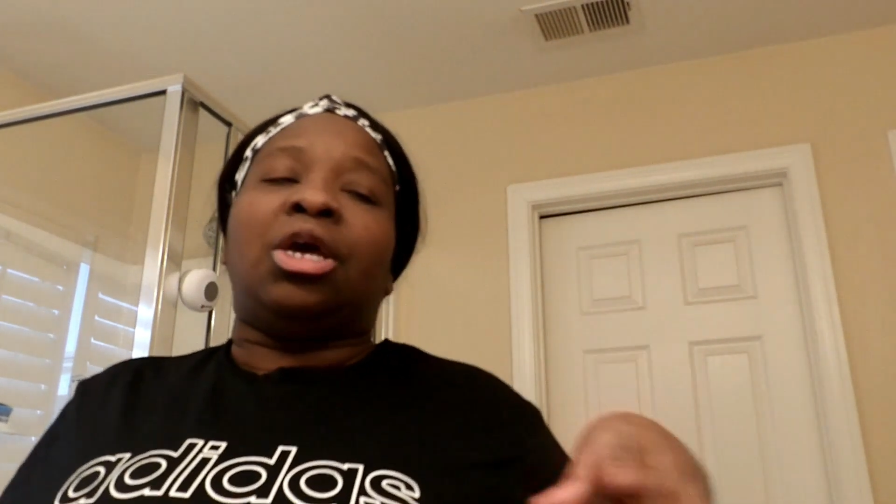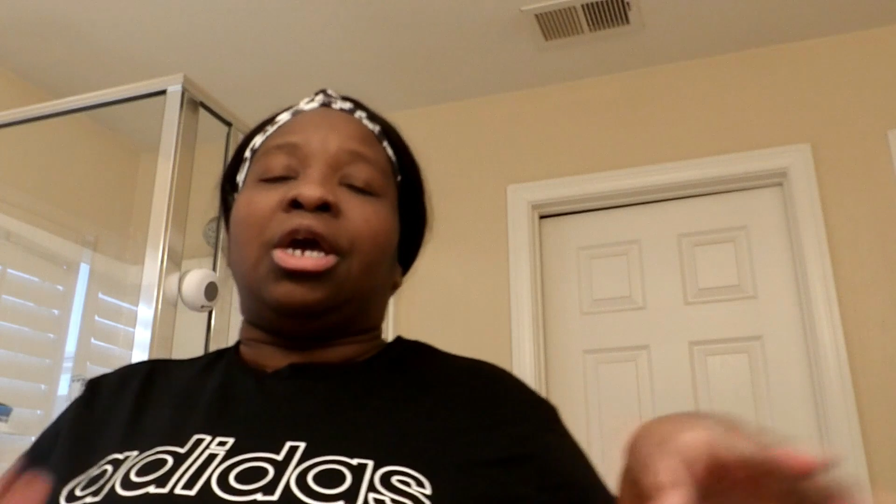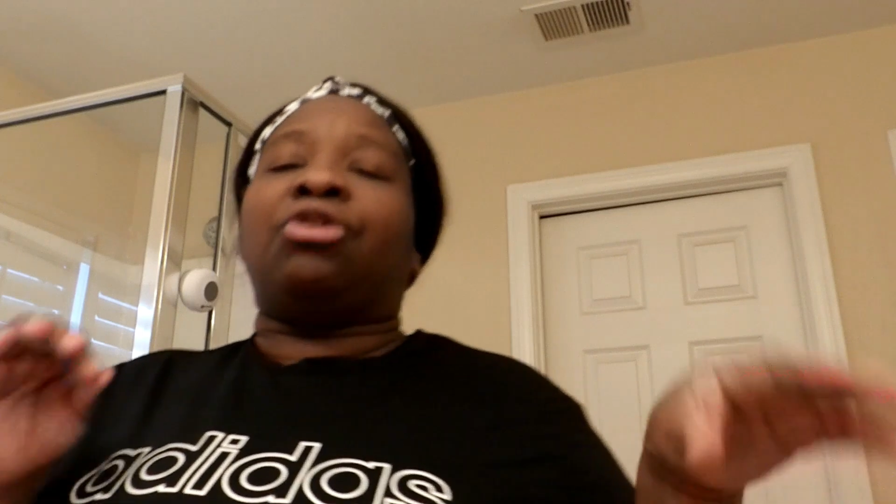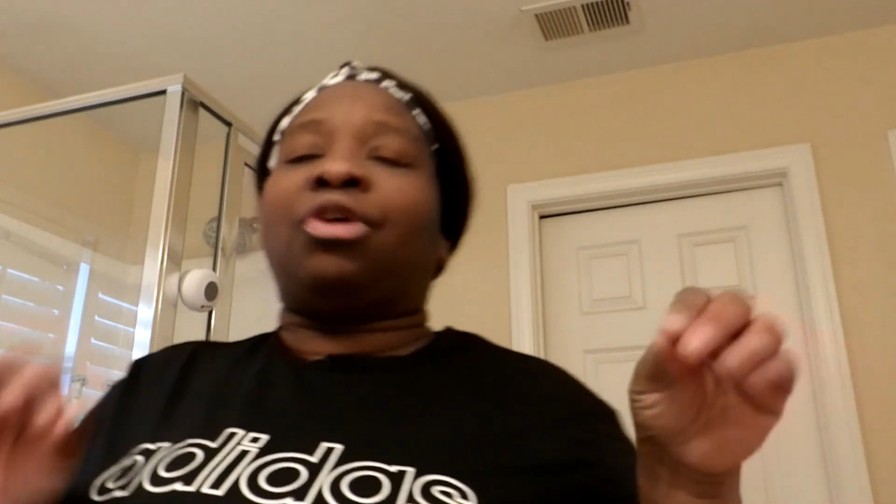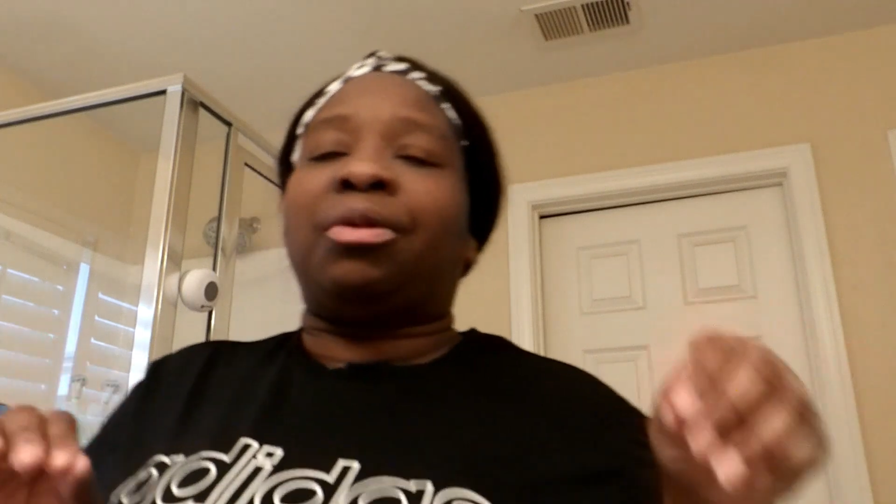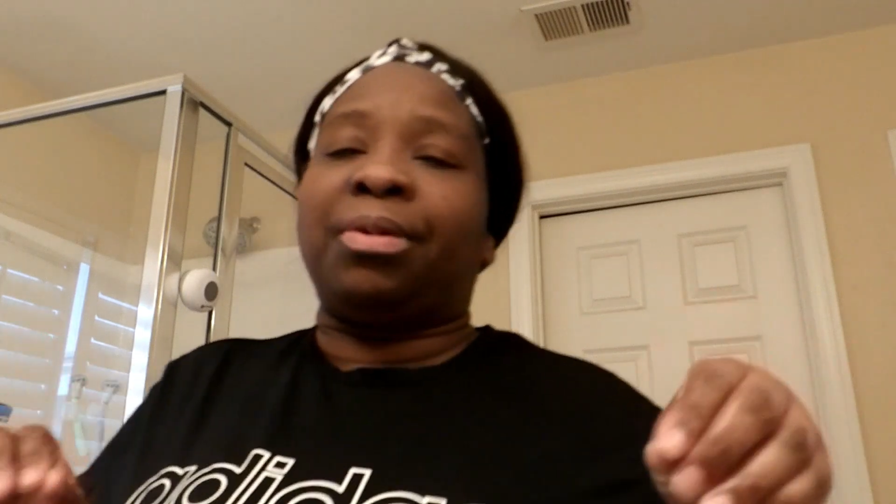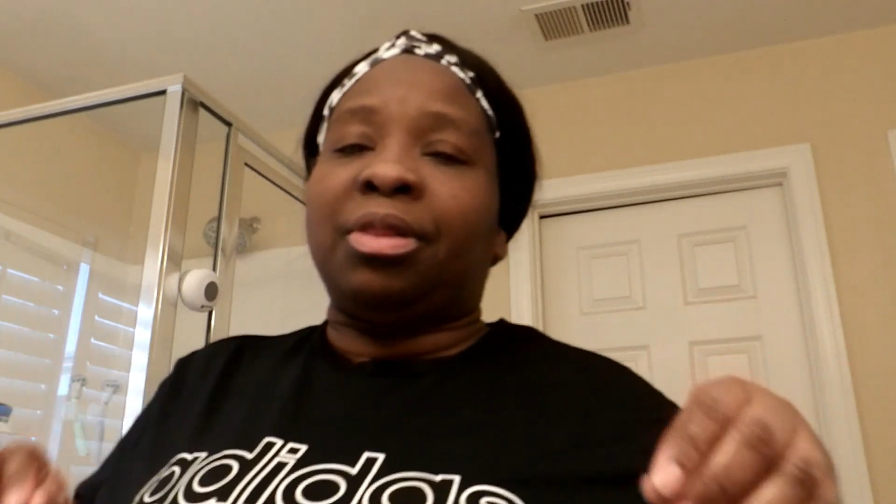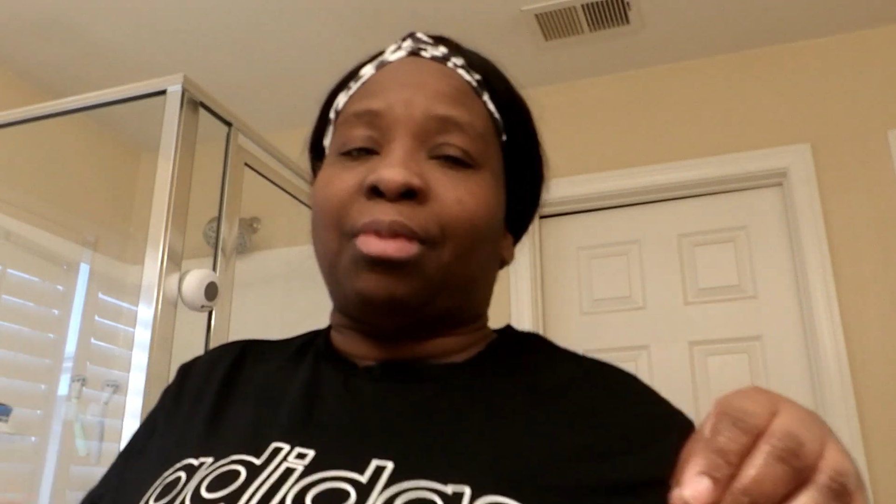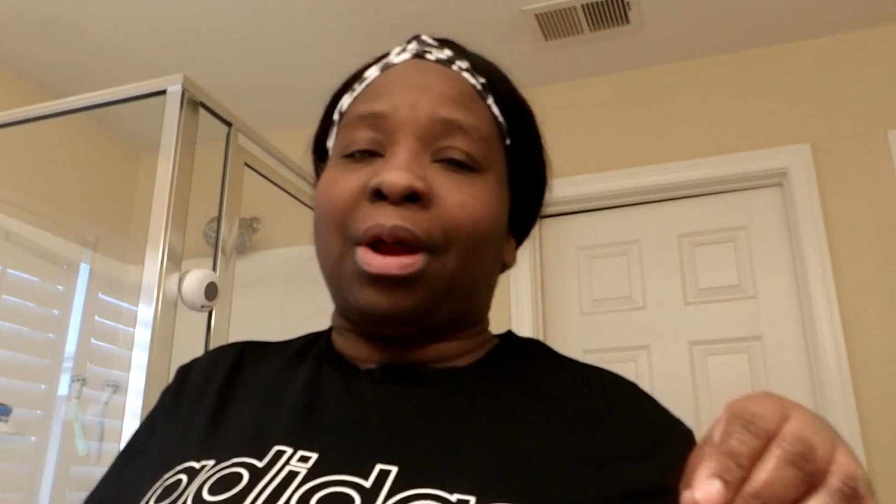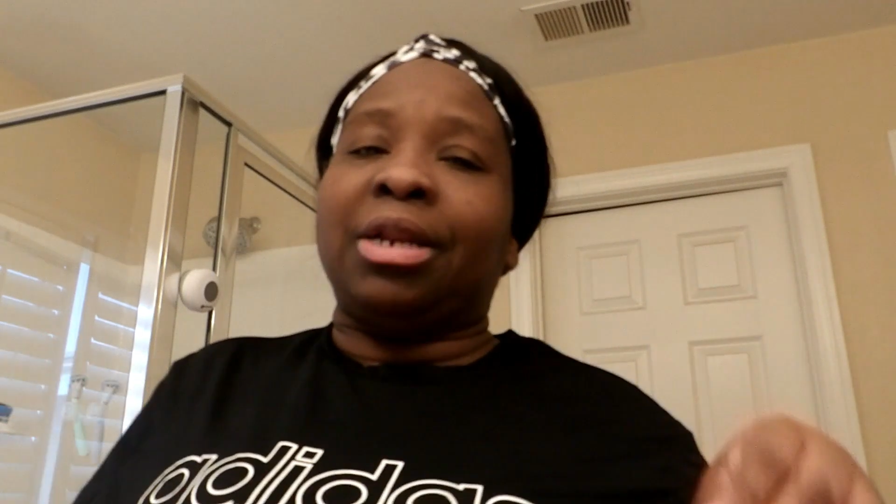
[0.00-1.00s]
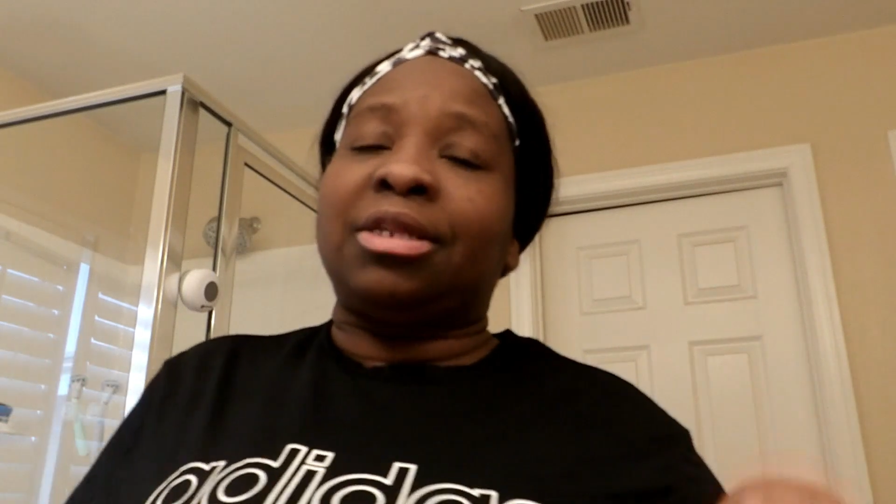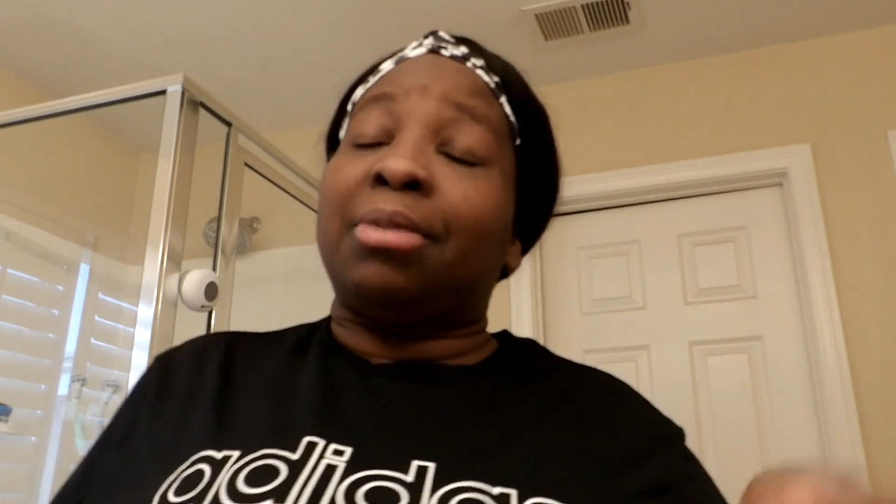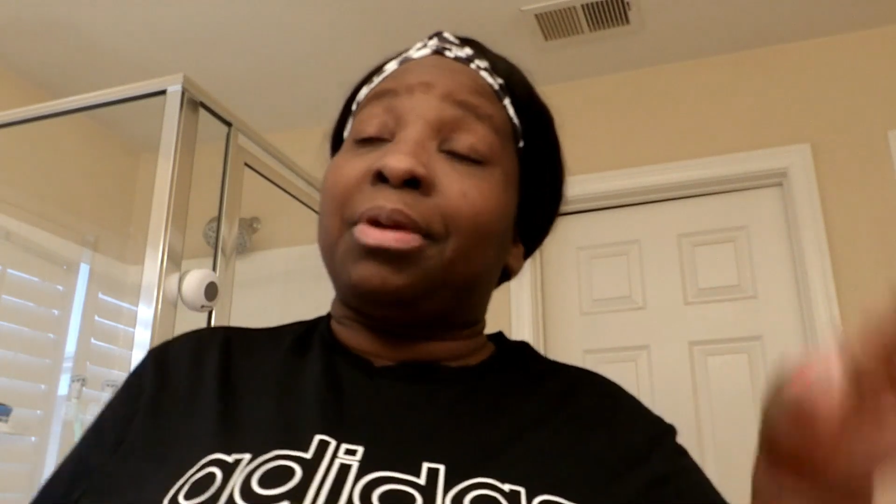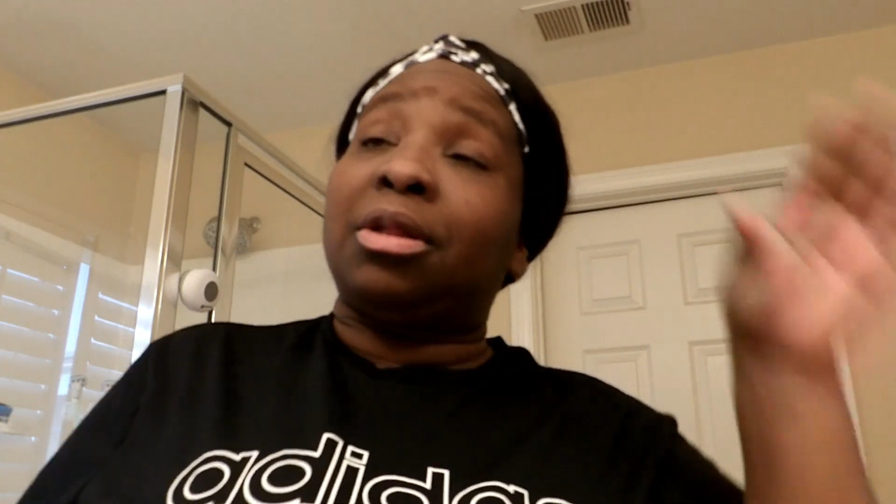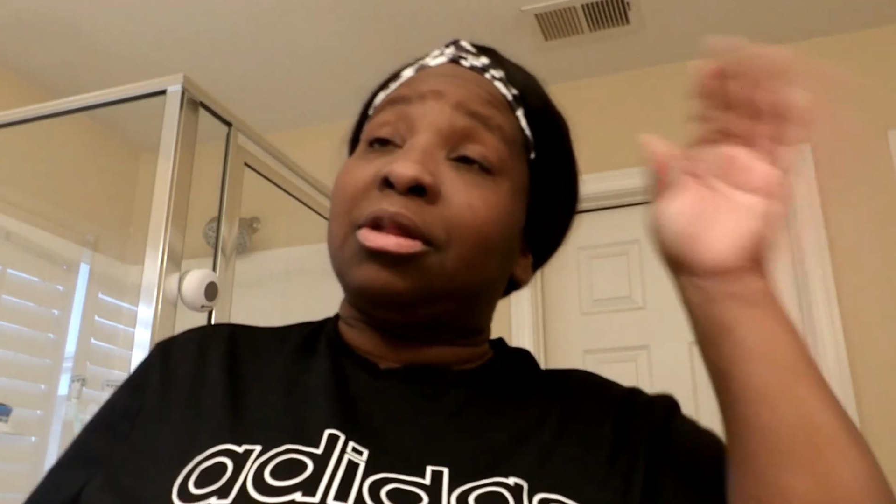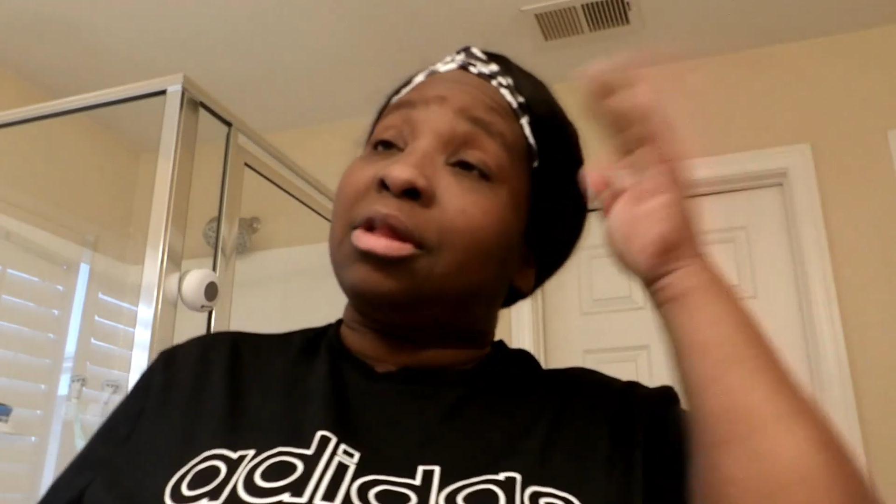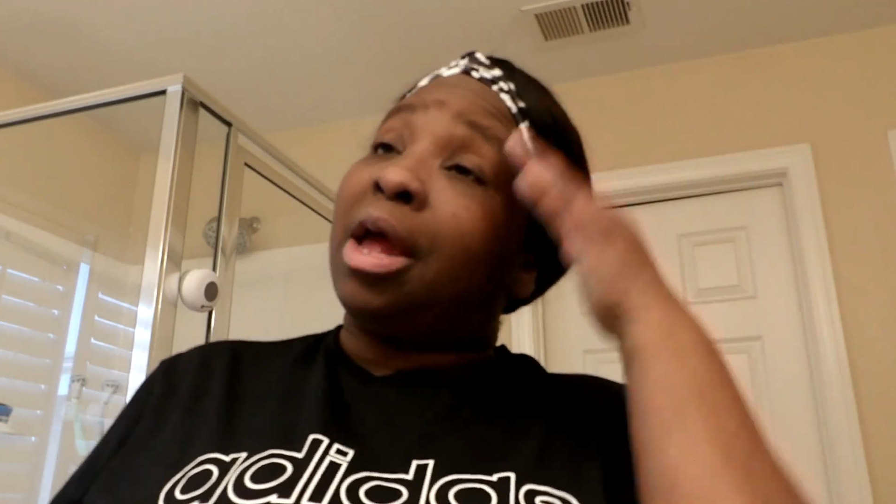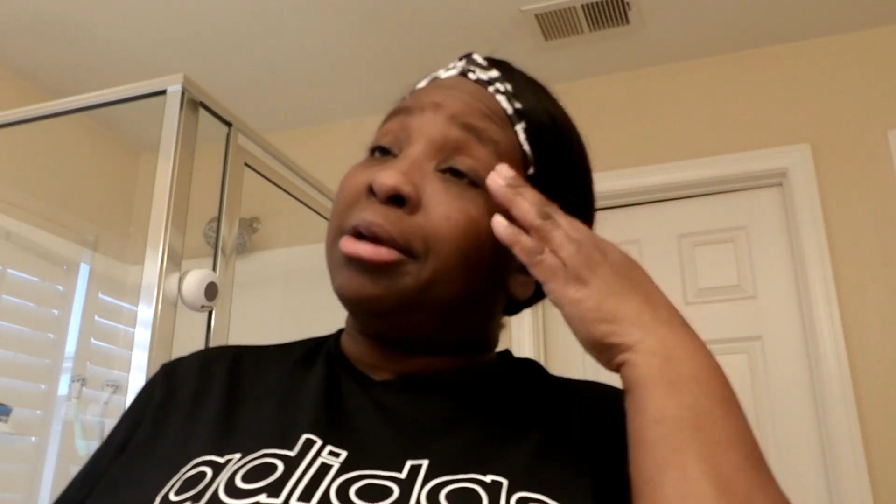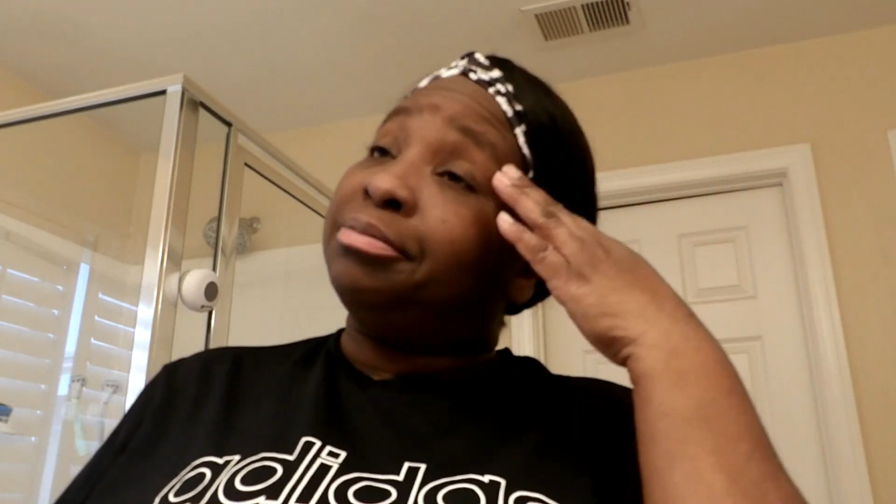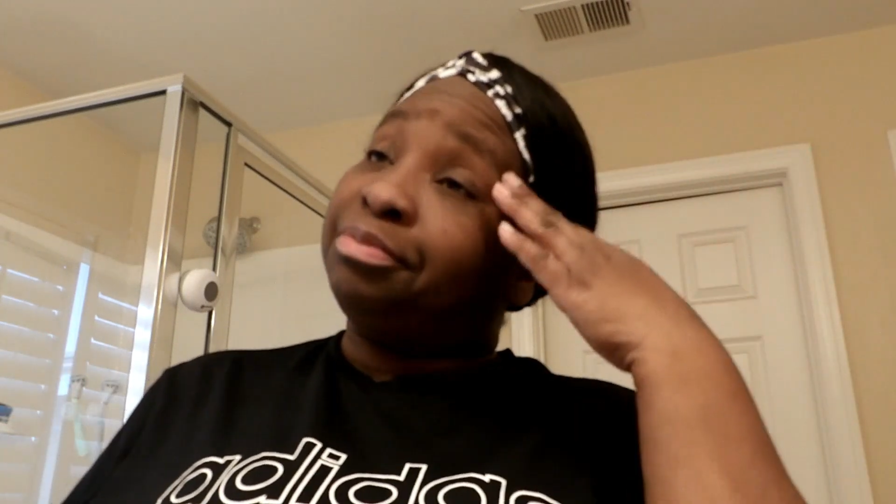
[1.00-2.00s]
and try to bring the brightness down because it's
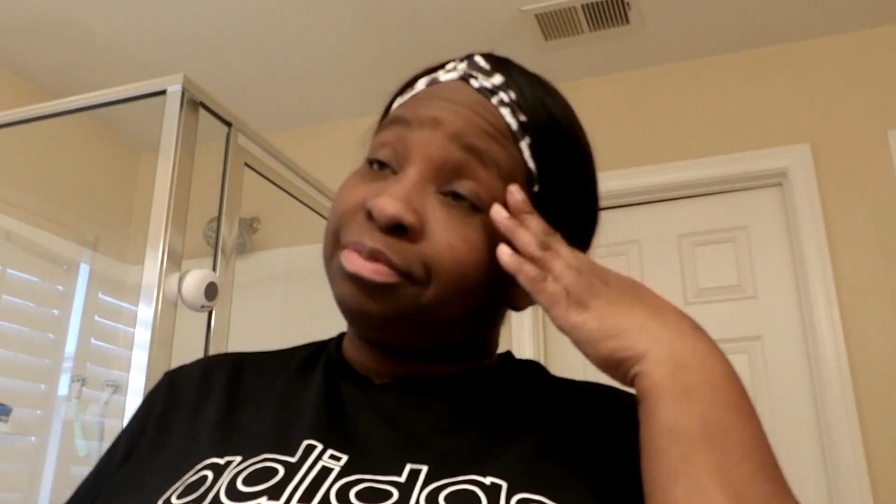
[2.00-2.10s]
like,